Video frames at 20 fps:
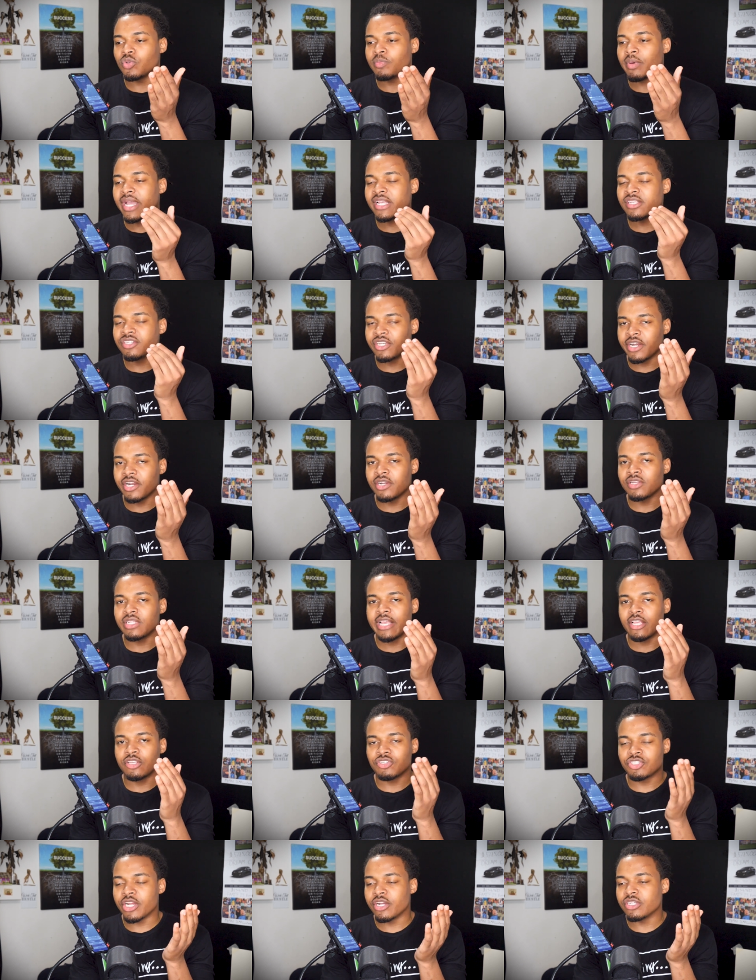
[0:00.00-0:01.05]
We buy shares
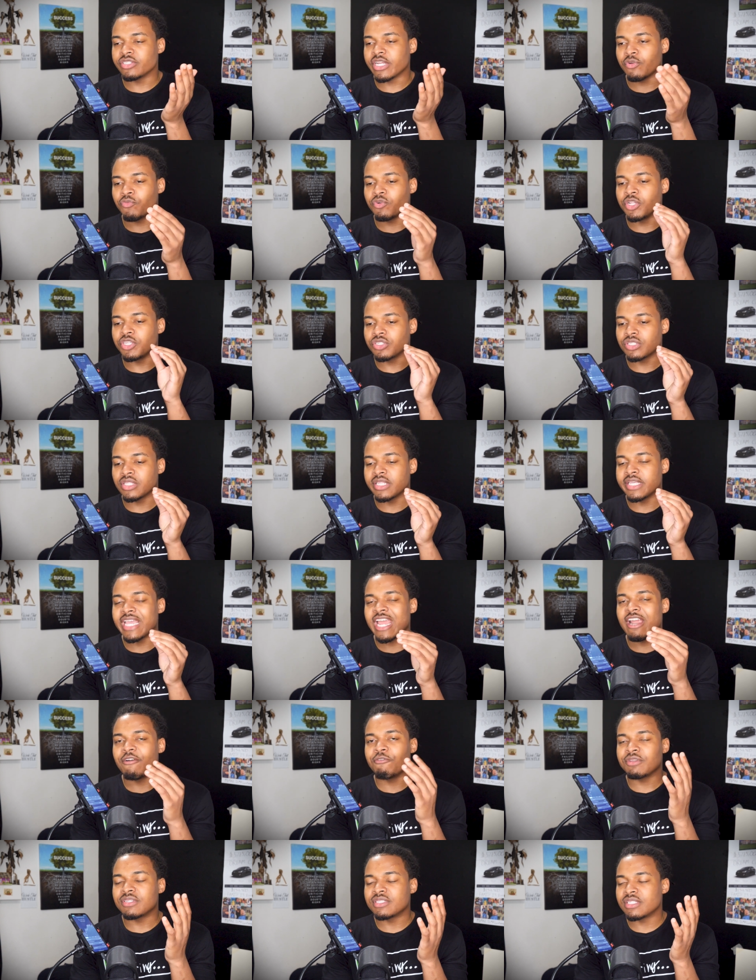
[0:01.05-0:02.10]
like shares like religiously
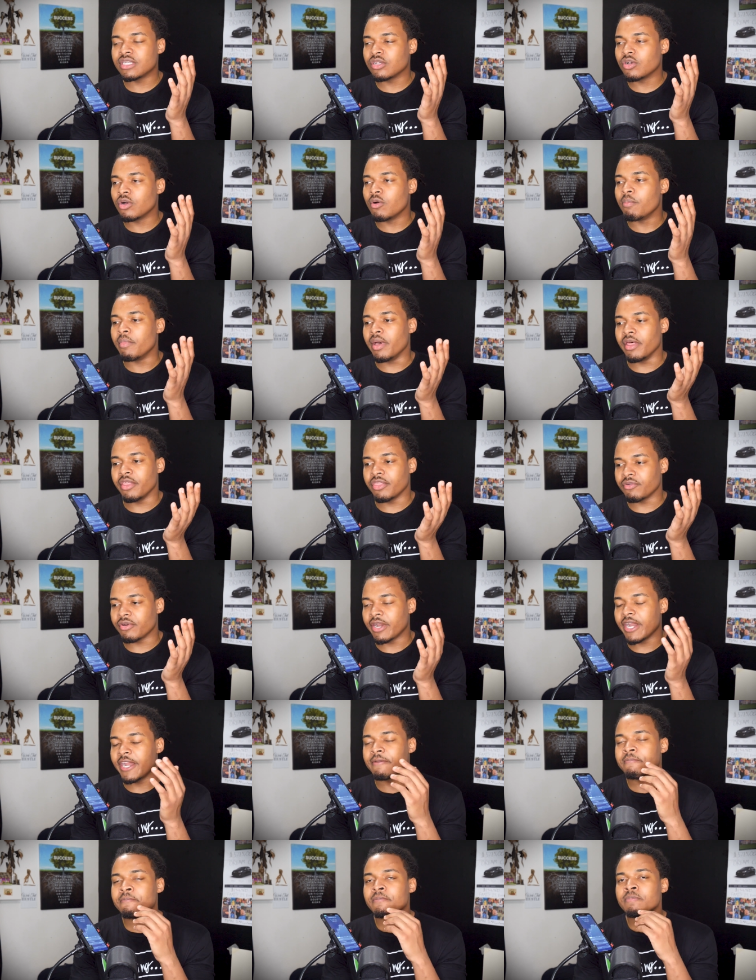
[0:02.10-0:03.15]
every single month,
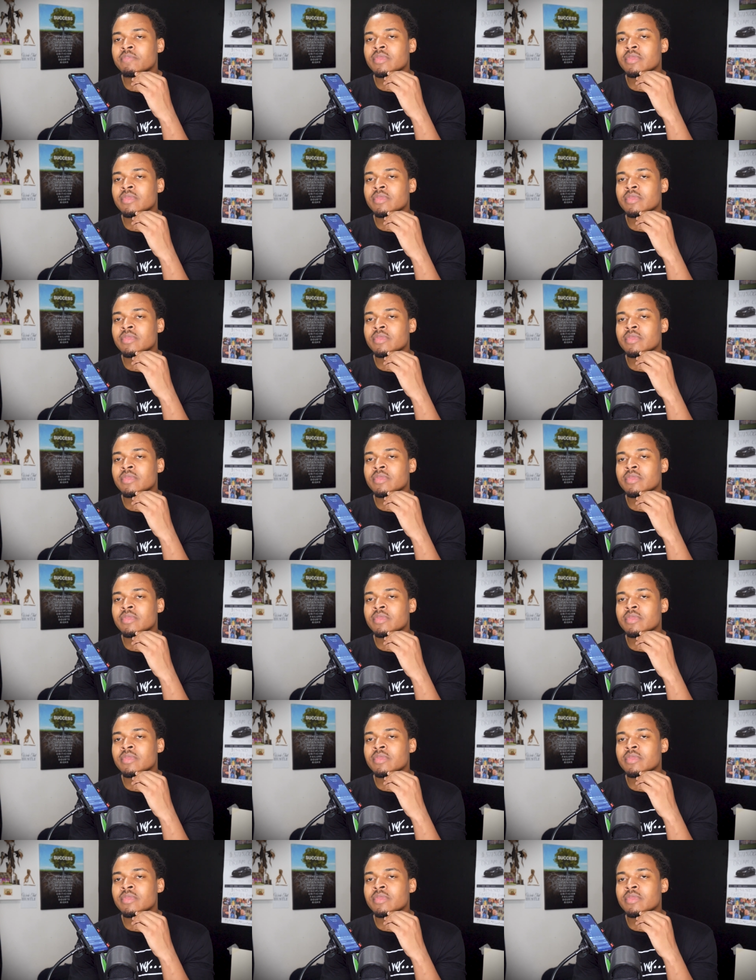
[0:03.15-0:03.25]
right?